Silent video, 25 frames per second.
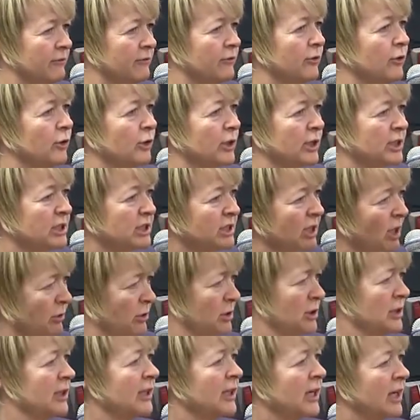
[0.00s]
for the
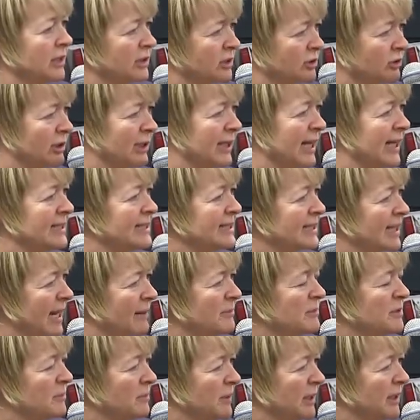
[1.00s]
social and cultural
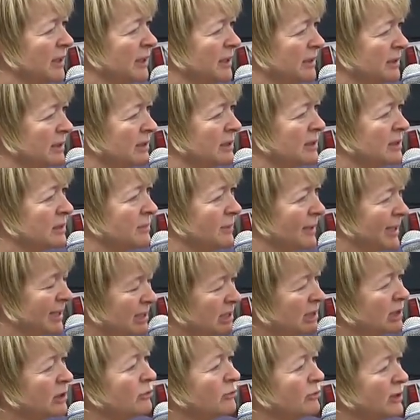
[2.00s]
landscape to begin to begin
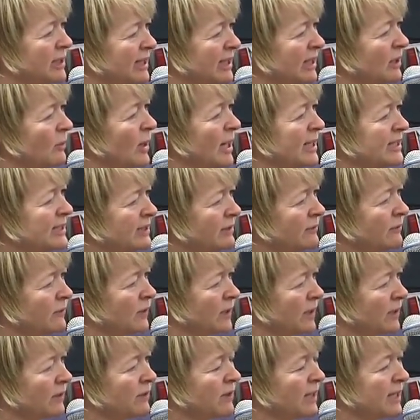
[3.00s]
to look really quite
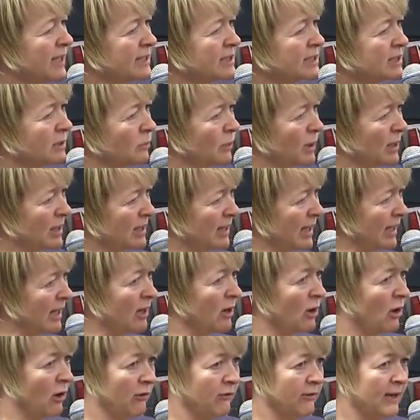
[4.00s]
different and things that we
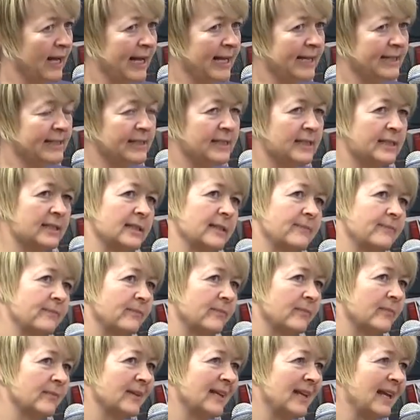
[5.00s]
think of as
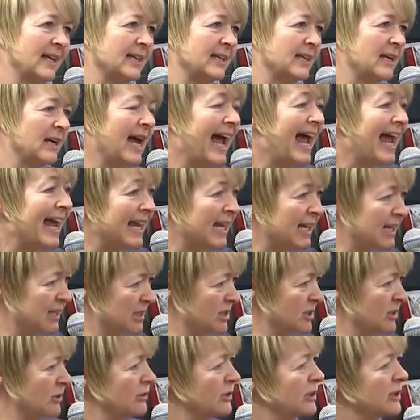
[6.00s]

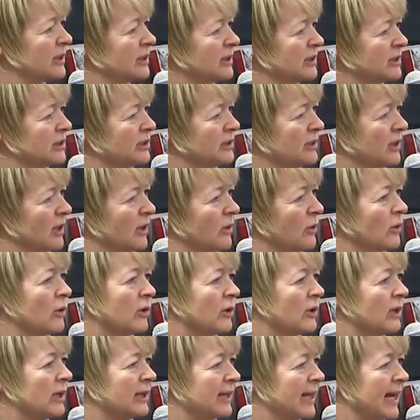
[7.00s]
ahistorical, you know,
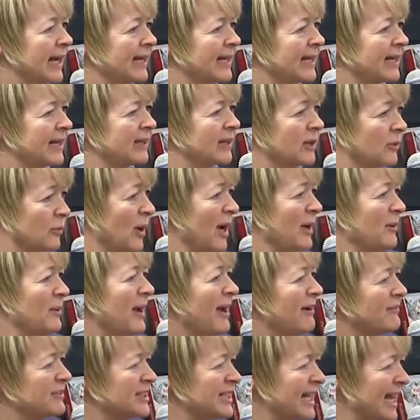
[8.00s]
or like the way we
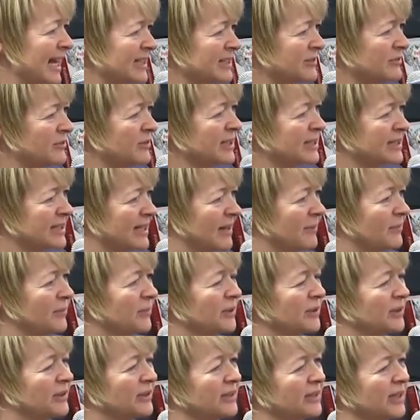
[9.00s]
have sex, for
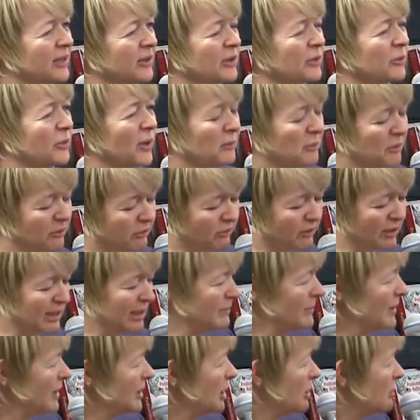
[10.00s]
example, or the way we feel
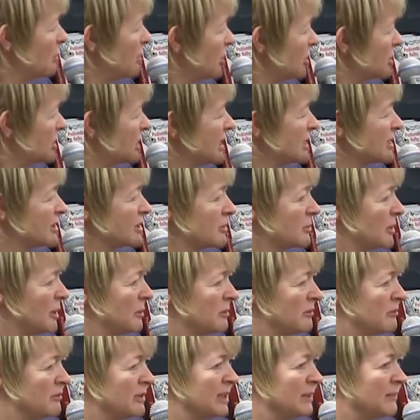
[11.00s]
about our bodies, the way
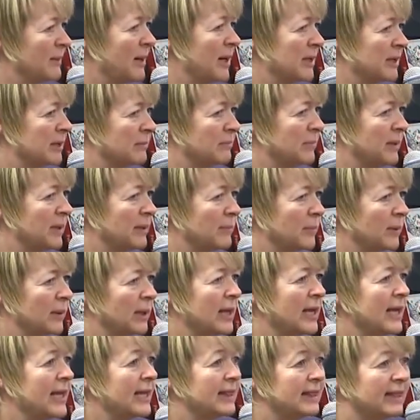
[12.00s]
we feel about other people,
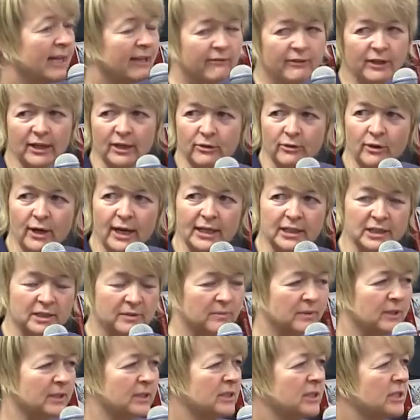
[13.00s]
living
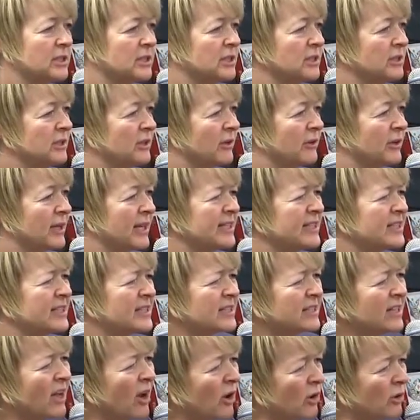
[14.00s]
arrangements, you know, they're
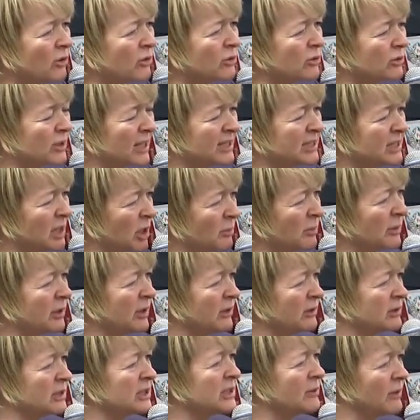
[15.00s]
so they so
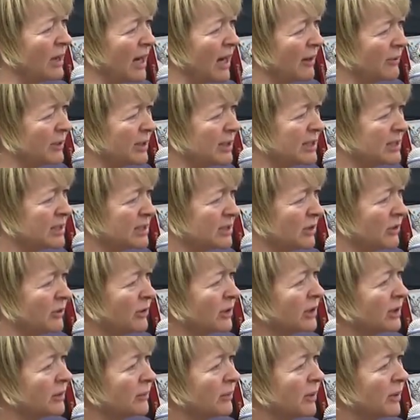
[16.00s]
belong to our
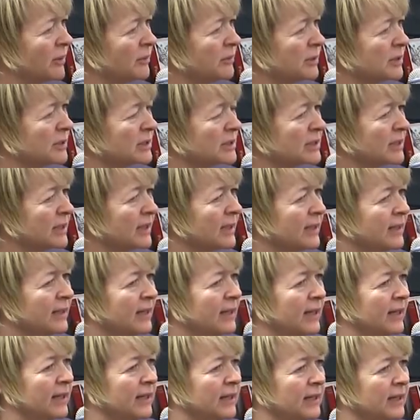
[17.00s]
historical moment.
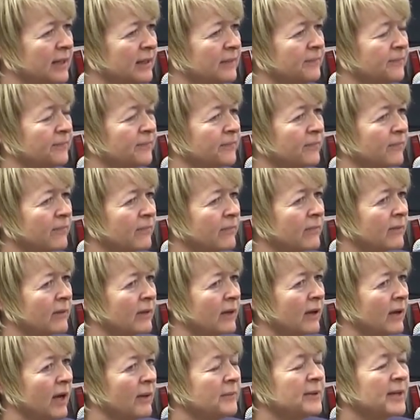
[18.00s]
Um,
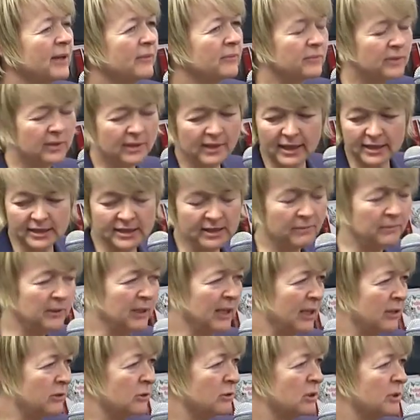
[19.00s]
and that that's
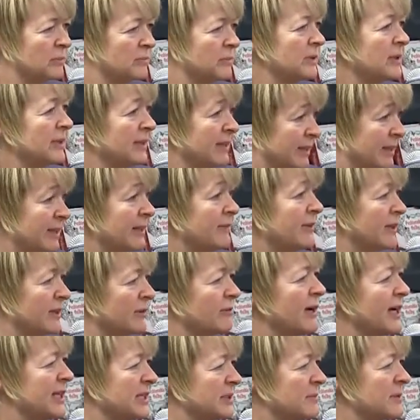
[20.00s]
something I thought living
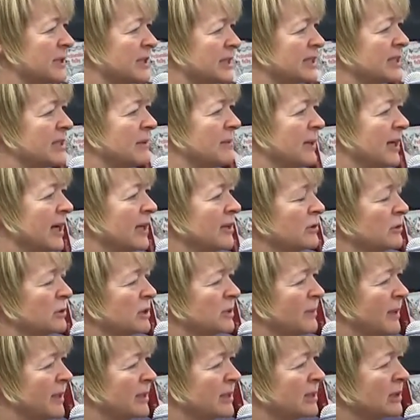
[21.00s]
arrangements is something I
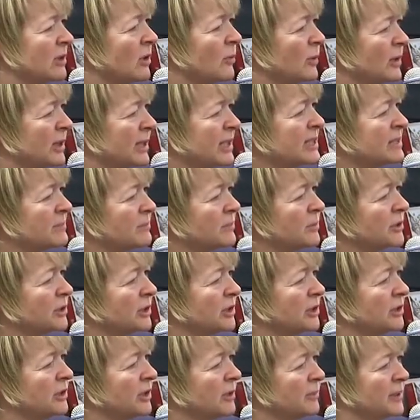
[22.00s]
thought about a lot with this
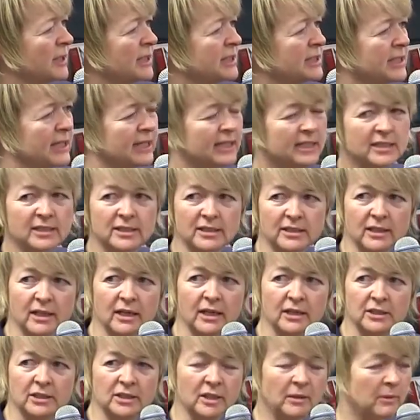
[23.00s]
book, you know, because it is
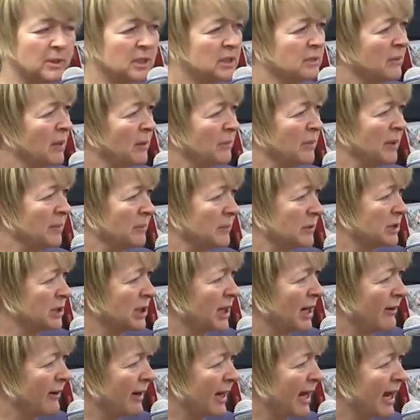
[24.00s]
so much about people
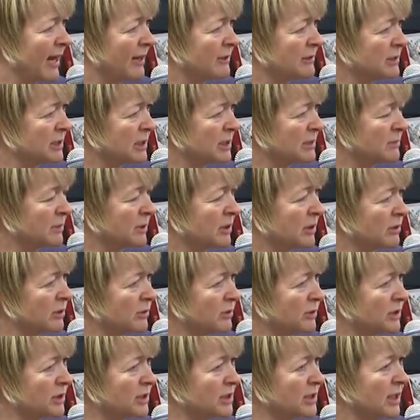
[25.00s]
sharing houses. But of
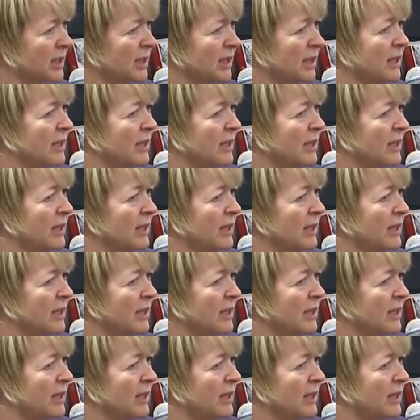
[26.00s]
course,